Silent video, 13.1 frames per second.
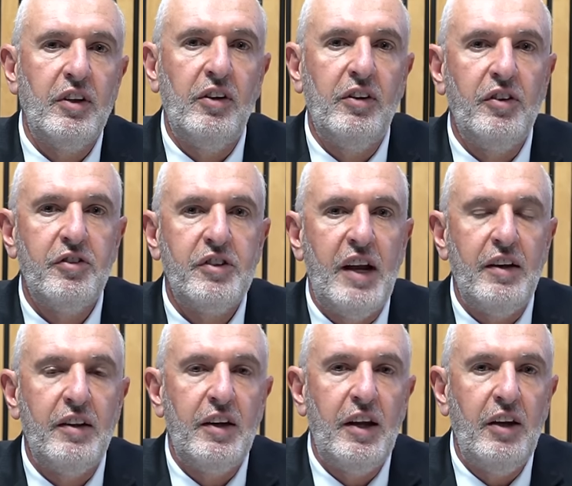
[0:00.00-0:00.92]
on the state
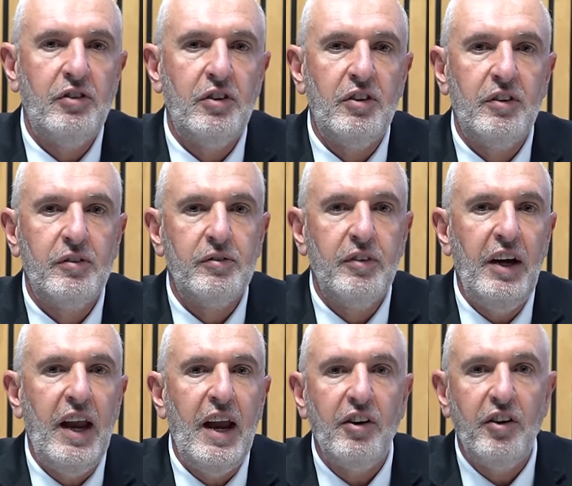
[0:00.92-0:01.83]
of the nation,
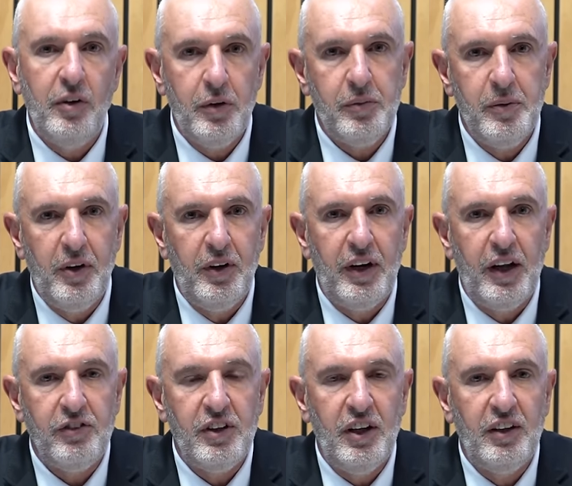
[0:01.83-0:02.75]
very angry with me when I
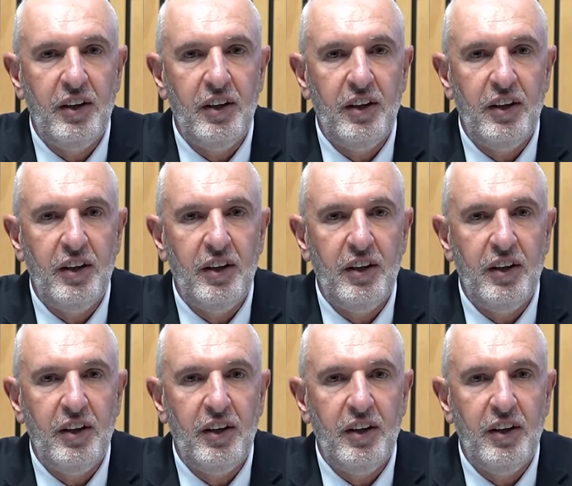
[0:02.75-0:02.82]
said